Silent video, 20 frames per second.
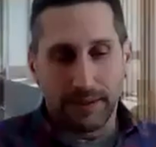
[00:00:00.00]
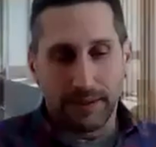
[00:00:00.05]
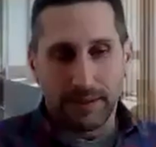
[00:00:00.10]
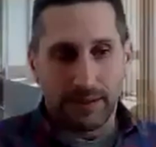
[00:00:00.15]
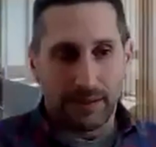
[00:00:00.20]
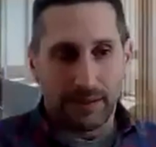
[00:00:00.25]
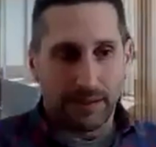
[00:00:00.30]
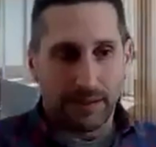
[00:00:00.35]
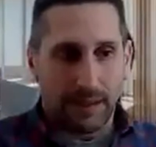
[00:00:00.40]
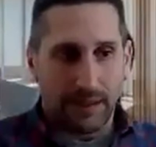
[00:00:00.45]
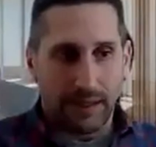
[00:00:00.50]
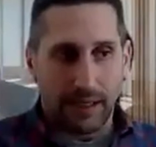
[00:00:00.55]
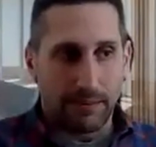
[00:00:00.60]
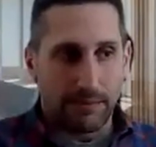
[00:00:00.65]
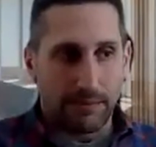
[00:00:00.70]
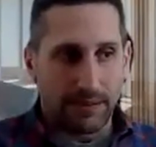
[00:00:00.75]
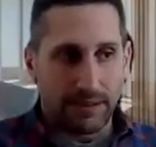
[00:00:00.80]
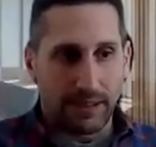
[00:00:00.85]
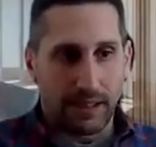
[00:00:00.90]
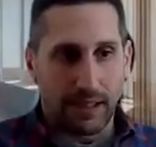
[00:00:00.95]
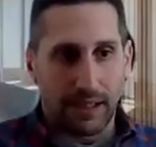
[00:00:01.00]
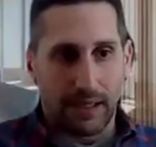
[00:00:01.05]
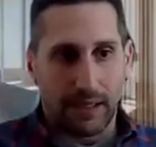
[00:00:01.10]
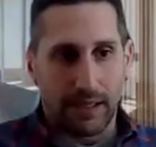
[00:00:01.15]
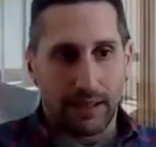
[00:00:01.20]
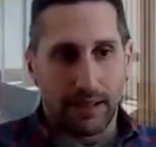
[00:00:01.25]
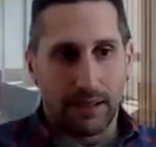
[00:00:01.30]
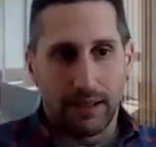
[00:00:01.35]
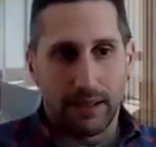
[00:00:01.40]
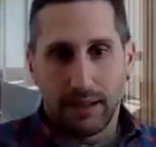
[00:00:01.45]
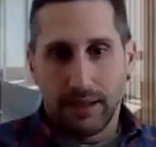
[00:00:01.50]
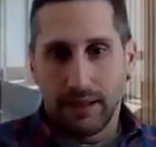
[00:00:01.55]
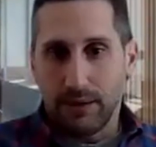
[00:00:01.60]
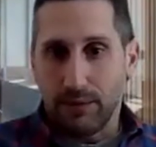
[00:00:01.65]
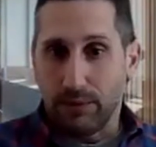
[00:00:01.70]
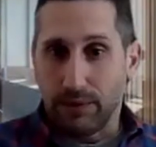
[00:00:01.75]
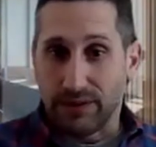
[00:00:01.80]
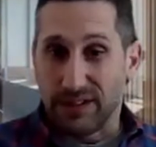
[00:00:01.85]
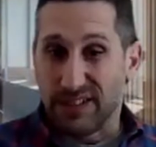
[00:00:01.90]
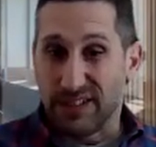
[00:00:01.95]
business on Amazon,
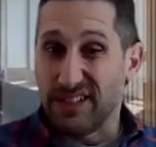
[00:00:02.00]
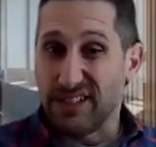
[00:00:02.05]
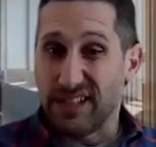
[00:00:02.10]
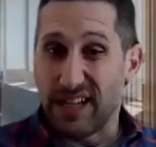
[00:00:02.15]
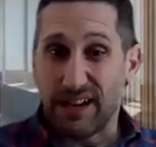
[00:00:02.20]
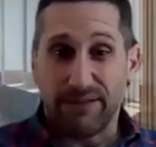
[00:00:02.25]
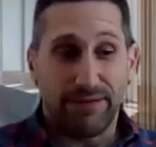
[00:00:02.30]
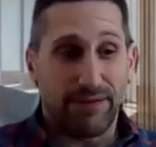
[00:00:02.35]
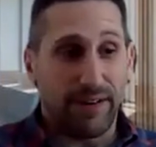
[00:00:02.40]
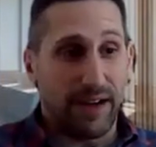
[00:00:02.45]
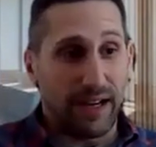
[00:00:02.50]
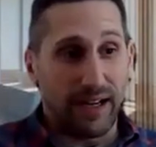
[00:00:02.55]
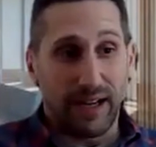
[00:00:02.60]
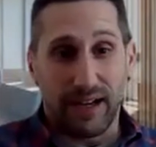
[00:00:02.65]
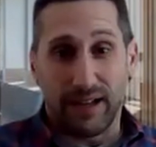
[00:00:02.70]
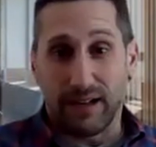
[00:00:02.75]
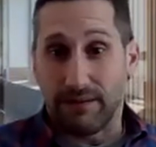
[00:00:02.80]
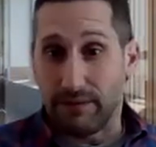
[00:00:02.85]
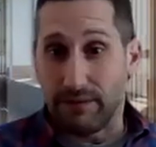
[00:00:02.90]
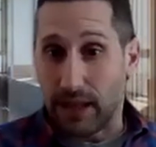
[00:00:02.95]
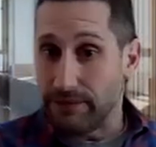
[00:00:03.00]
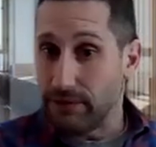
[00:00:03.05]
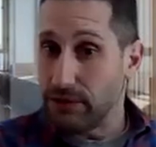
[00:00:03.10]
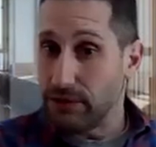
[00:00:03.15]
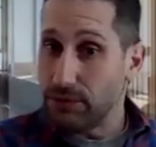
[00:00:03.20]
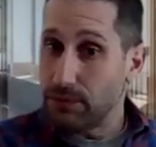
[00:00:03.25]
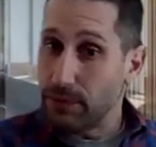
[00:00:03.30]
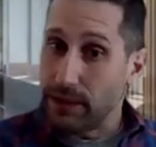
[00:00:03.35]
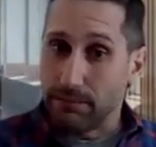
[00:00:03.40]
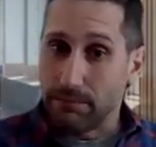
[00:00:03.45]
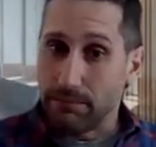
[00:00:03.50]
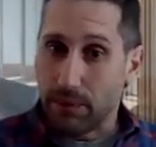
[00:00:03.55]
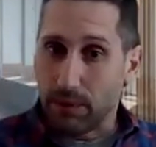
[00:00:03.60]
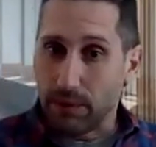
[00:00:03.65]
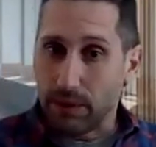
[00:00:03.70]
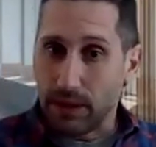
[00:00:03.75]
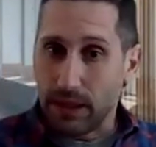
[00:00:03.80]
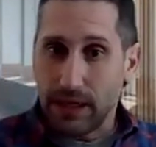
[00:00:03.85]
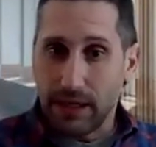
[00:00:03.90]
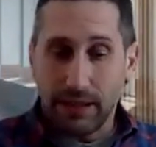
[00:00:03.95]
there's a set finite of levers we can
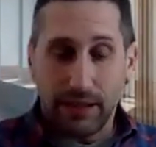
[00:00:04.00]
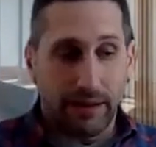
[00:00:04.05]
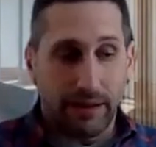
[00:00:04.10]
pull on,